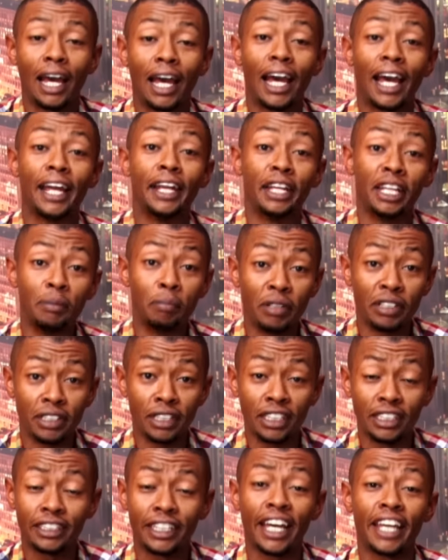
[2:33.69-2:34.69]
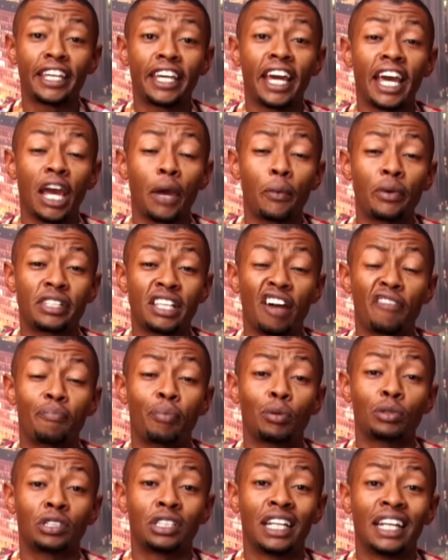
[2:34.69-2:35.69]
And in business, Kenya Airways have
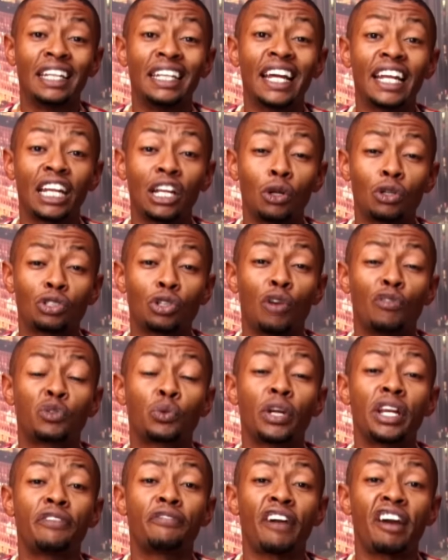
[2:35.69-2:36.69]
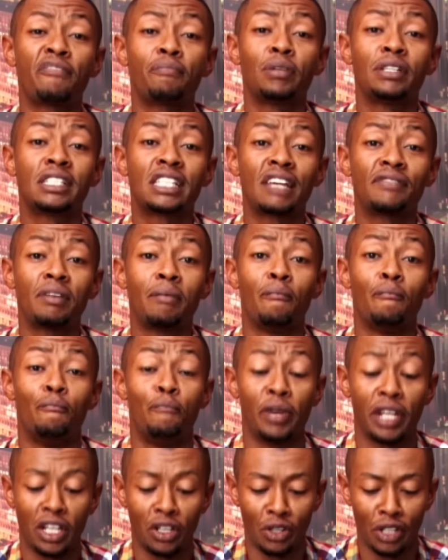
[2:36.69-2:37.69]
posted a net loss of
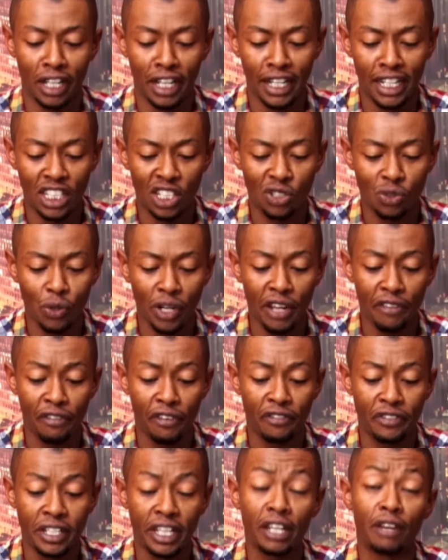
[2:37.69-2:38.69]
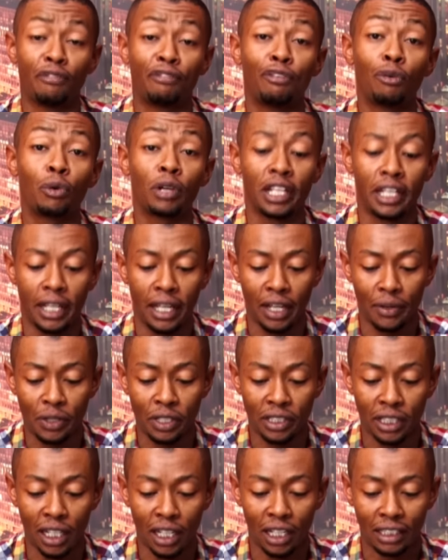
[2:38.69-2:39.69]
25.7 billion in its 2015 full year
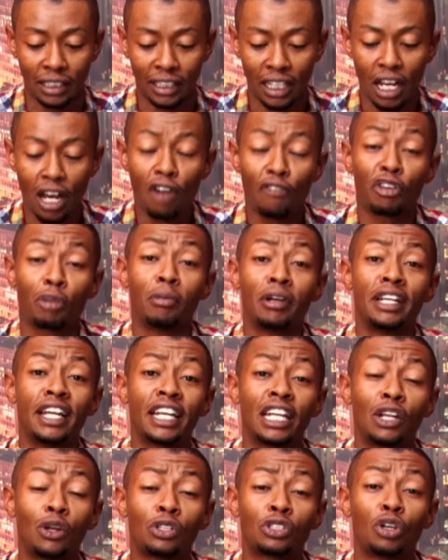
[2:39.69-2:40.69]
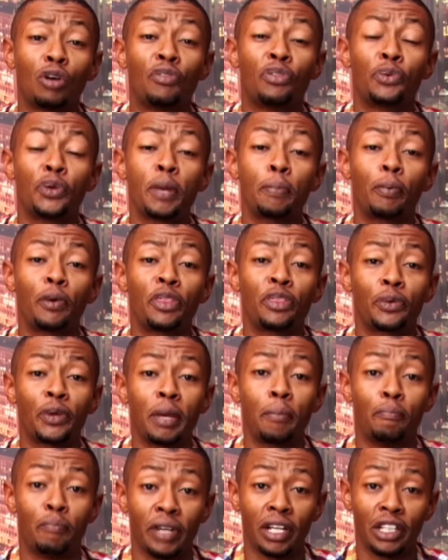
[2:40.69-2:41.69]
results from a net loss of
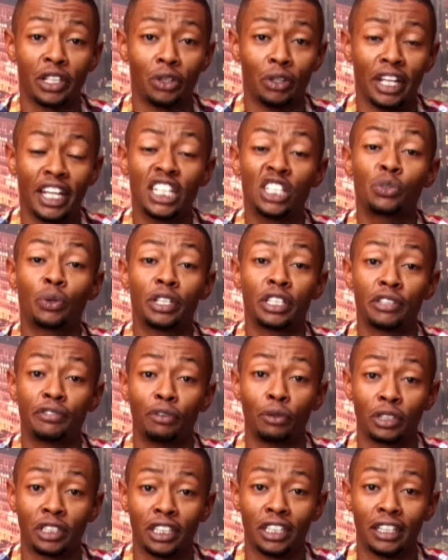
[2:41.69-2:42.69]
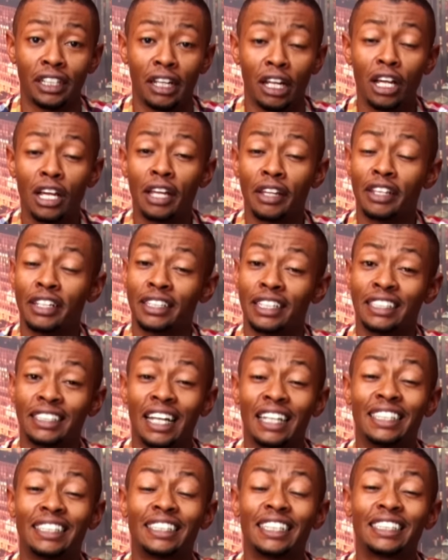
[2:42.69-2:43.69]
3.3 billion in 2014. This is
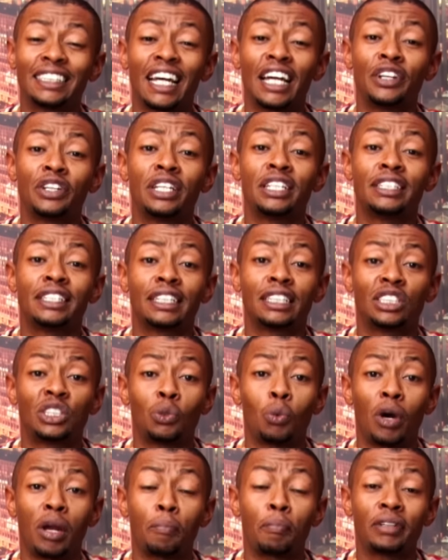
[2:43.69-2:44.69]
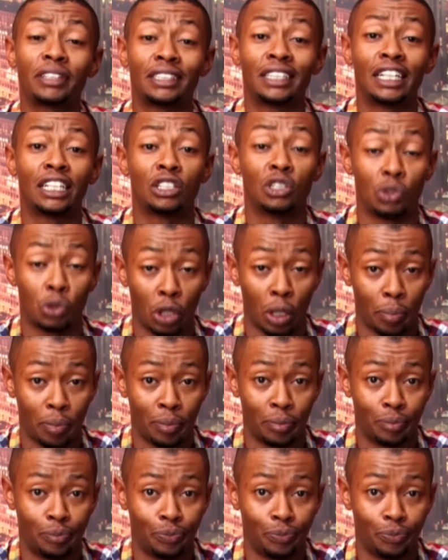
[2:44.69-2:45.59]
a 661% drop.